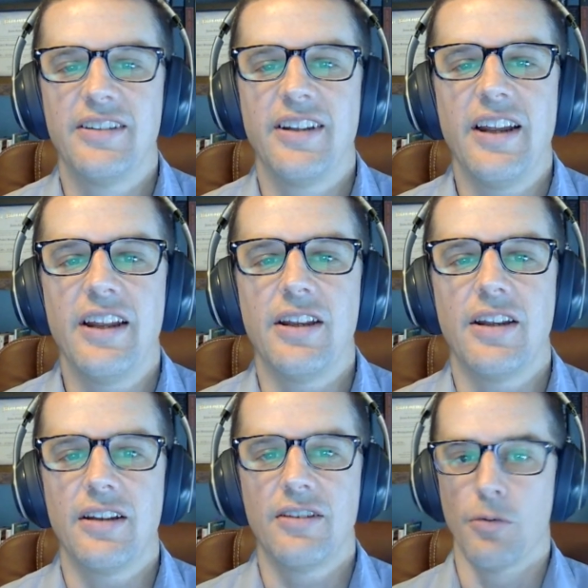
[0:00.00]

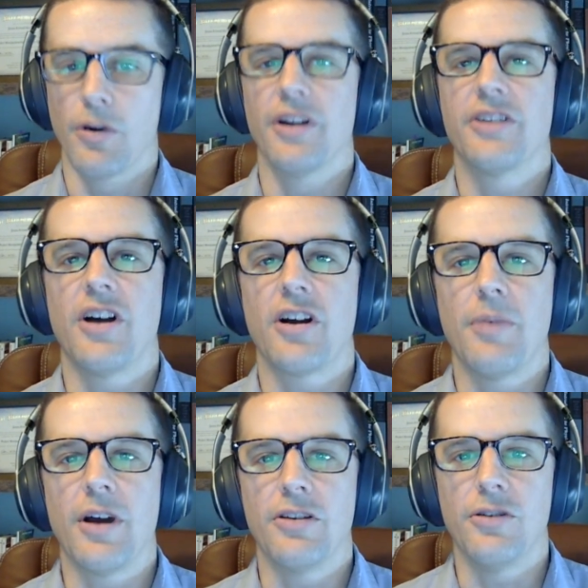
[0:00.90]
Today, we're going to talk
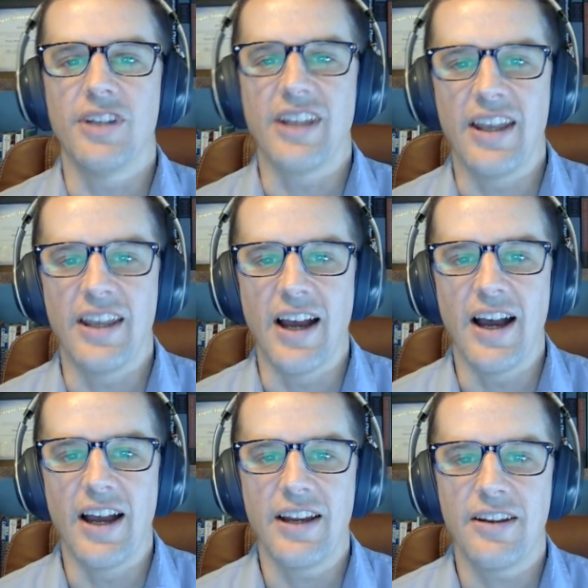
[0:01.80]
about using
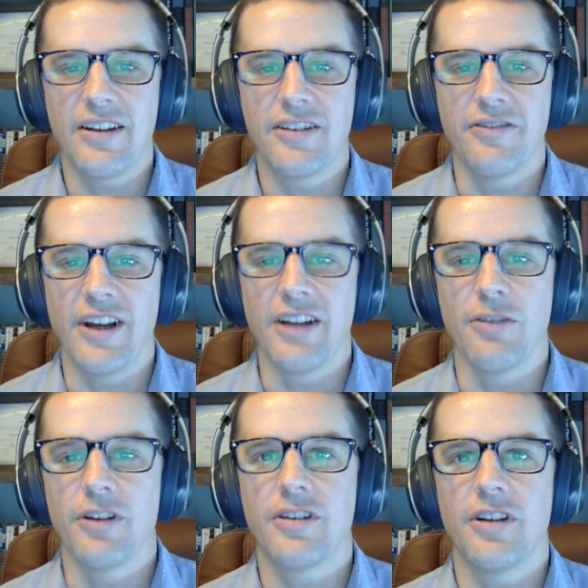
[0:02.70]
AI to
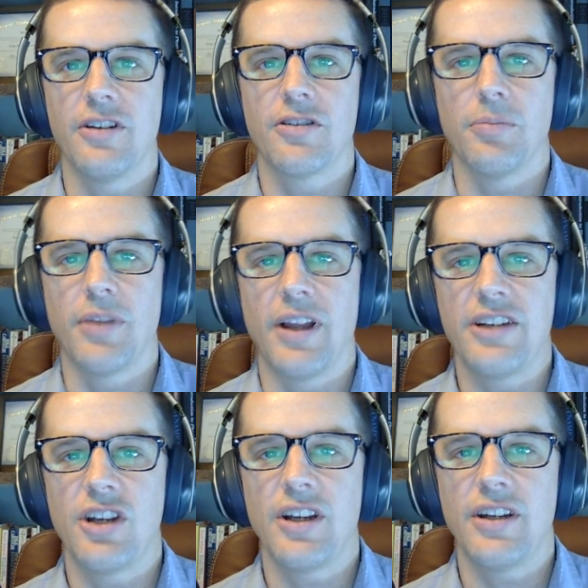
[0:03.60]
find risk in your supply
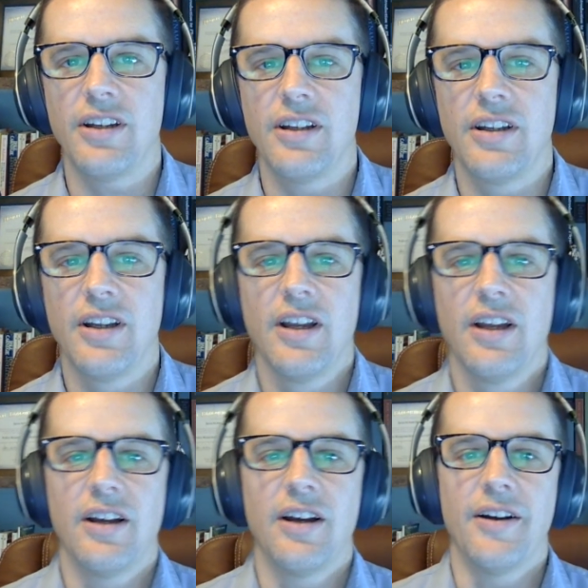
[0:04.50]
chain,
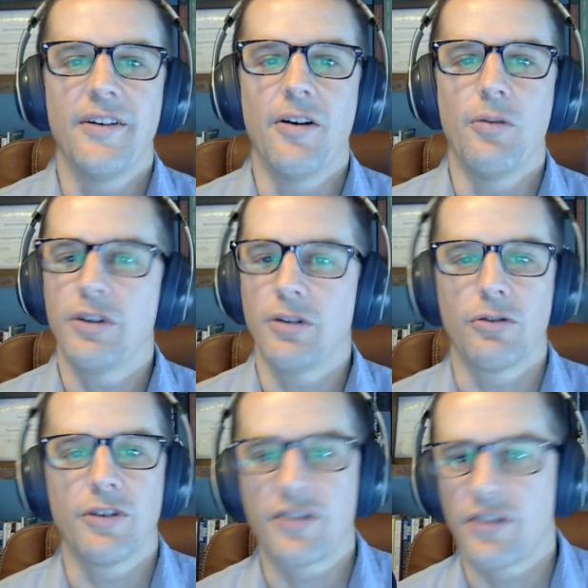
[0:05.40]
what
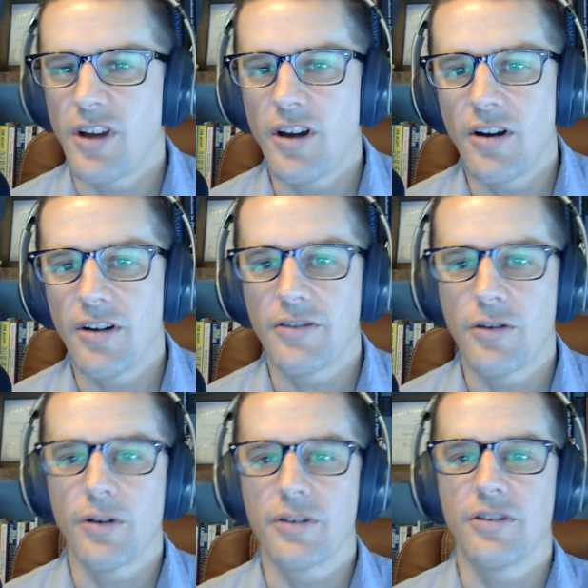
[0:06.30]
those risks are, and of
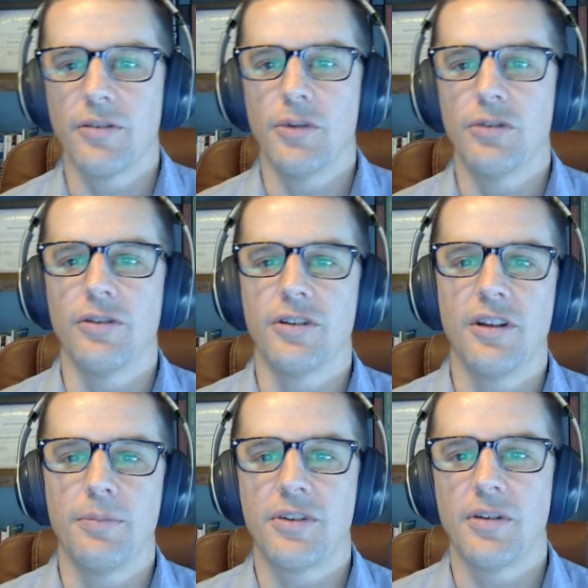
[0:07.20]
course, some useful
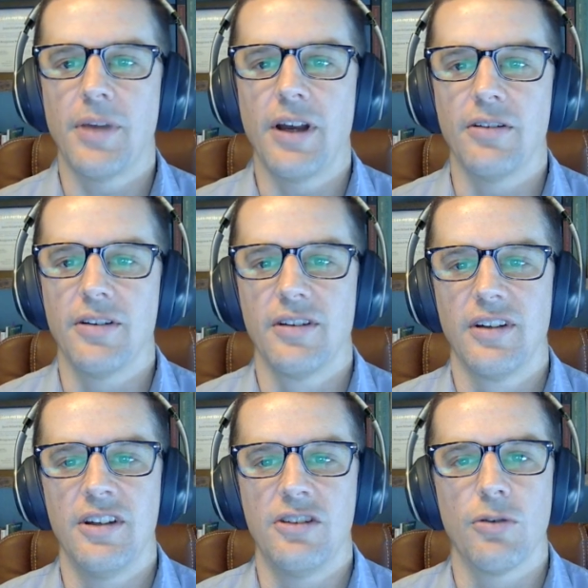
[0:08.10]
tips about
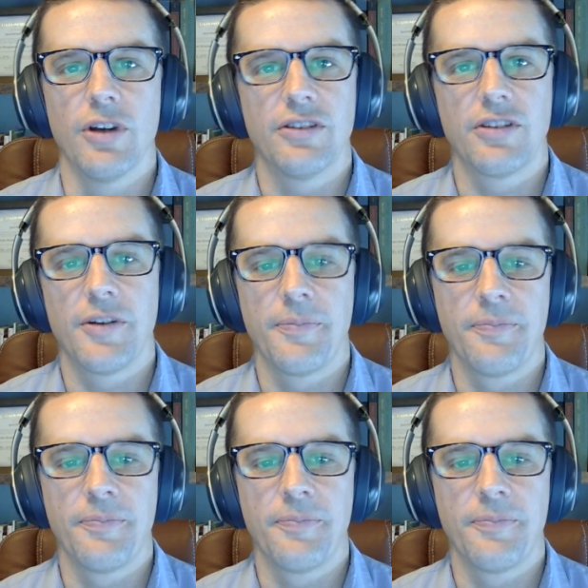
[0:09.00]
each risk.